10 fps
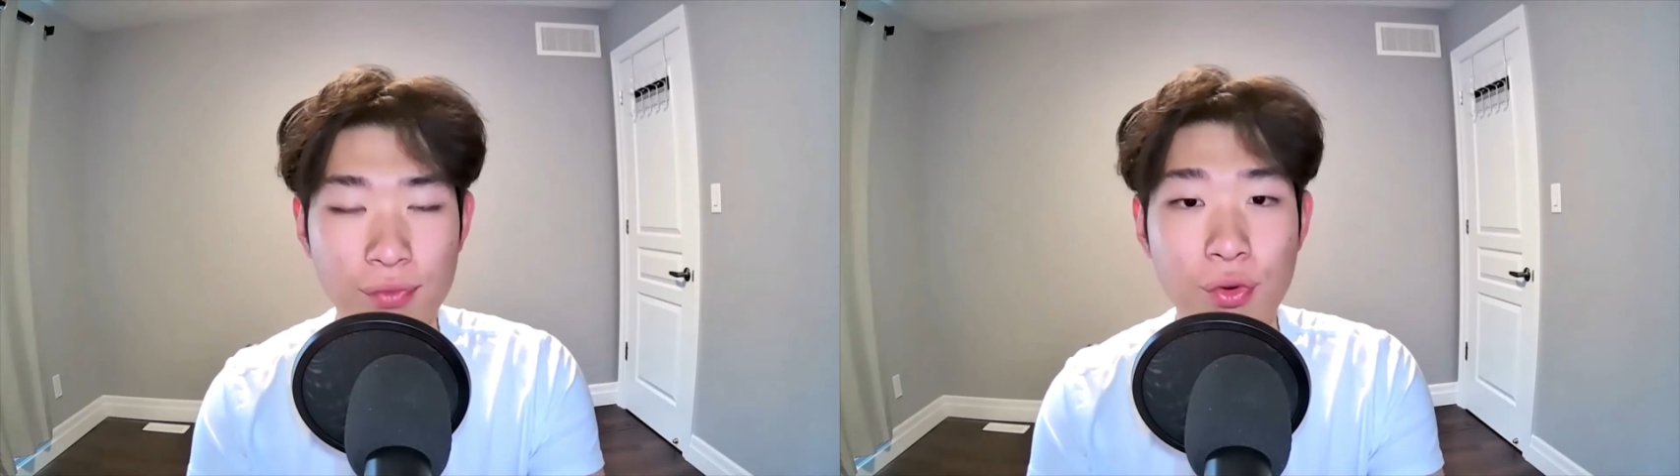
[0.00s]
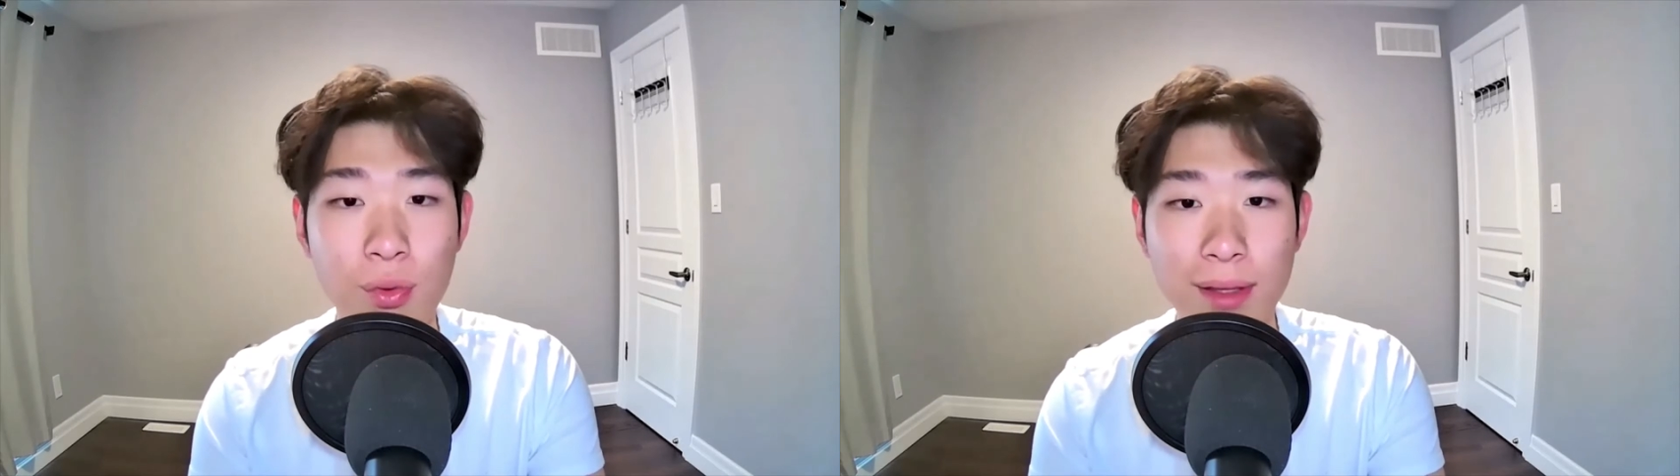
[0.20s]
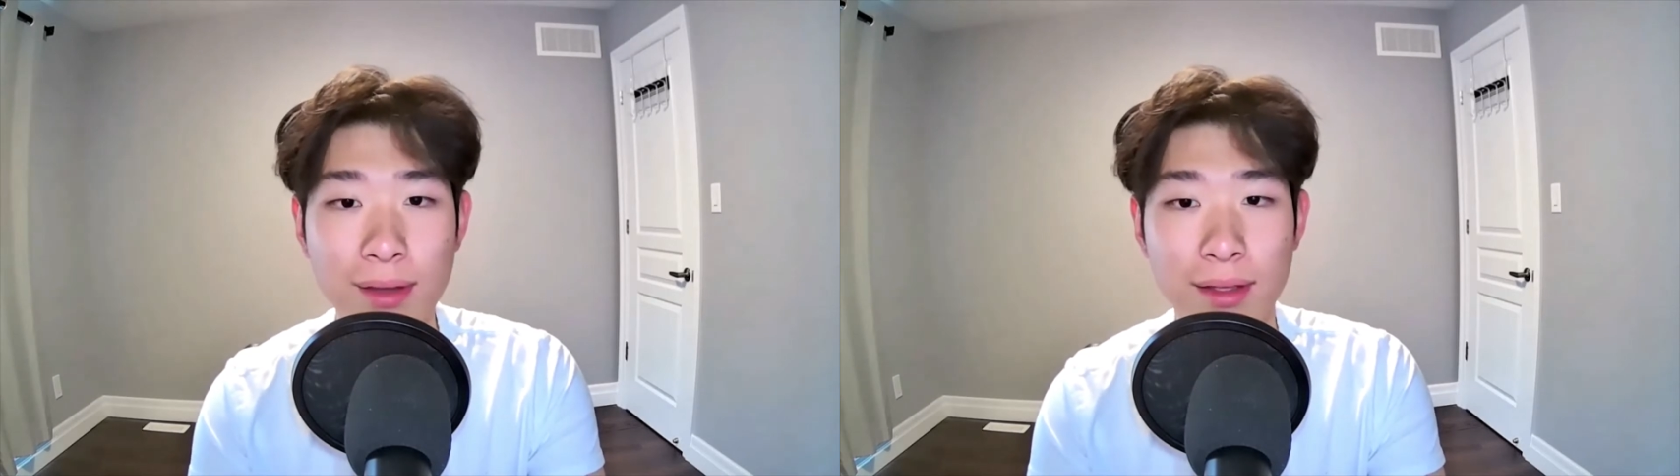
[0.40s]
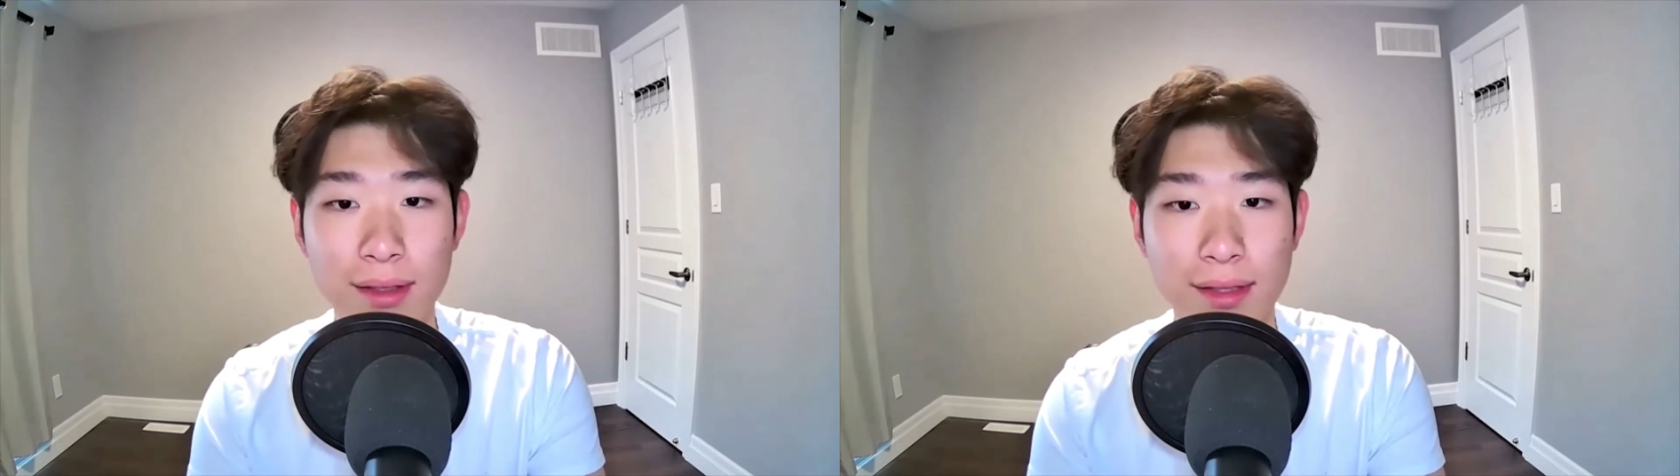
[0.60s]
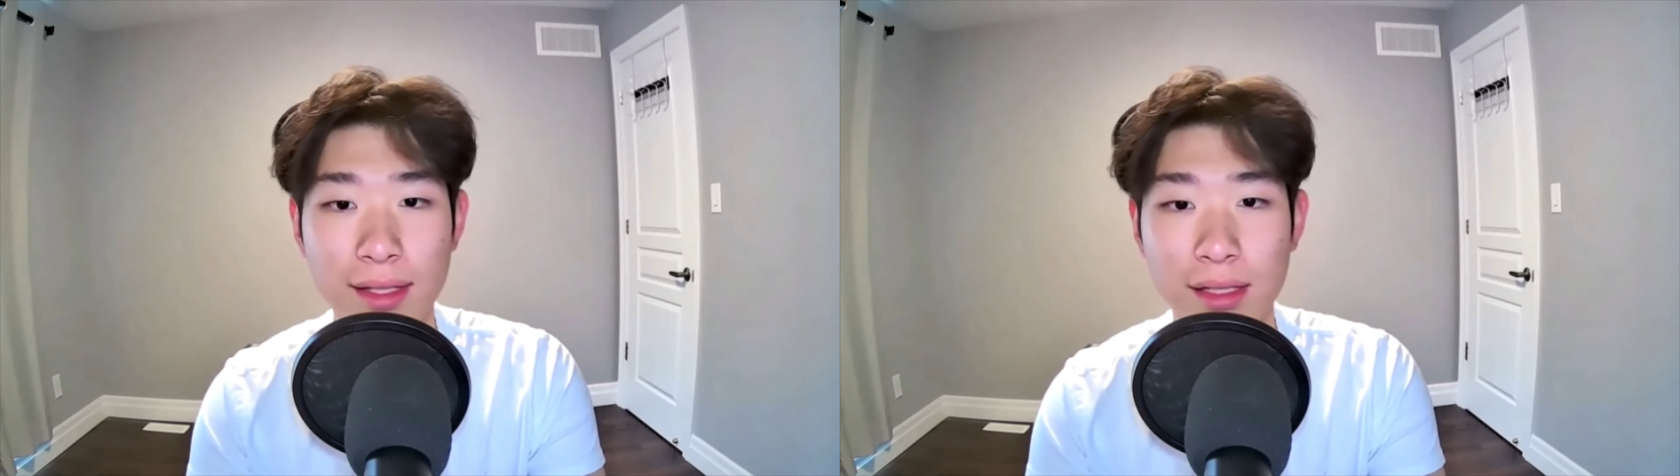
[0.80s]
doing
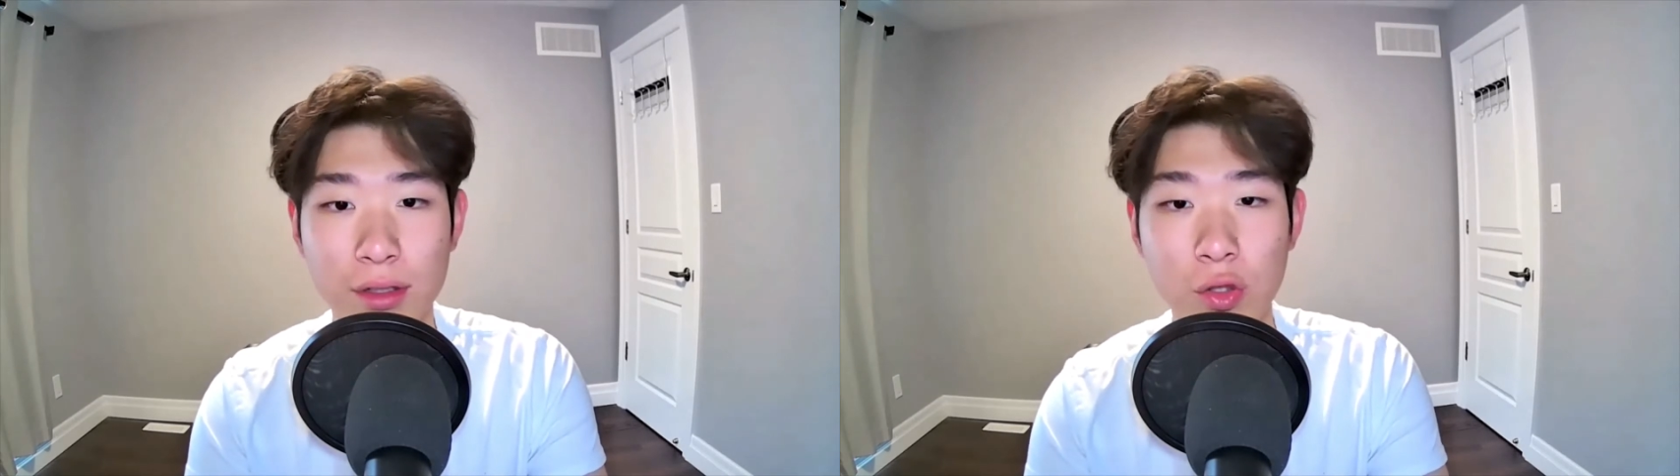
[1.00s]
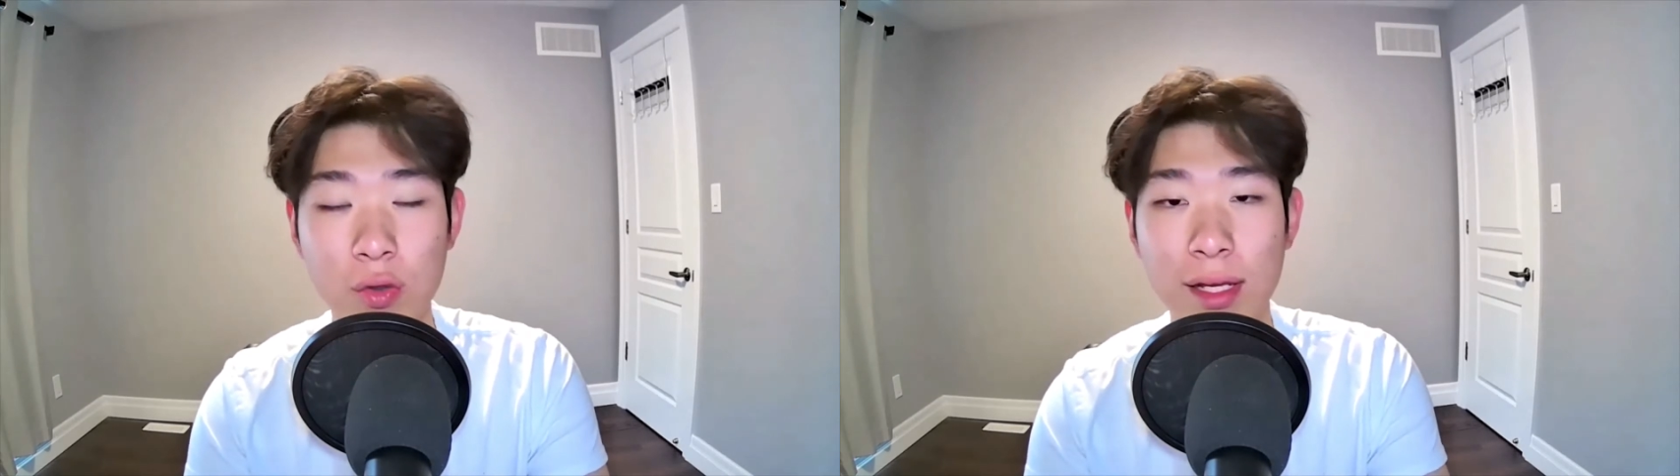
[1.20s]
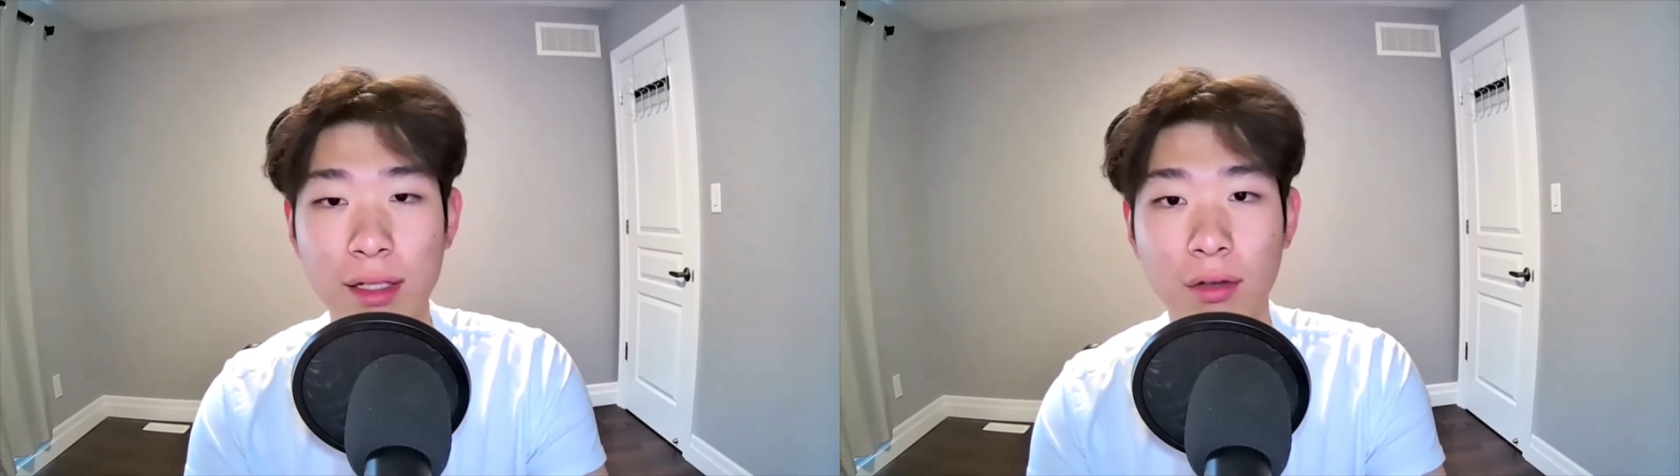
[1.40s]
this, they can create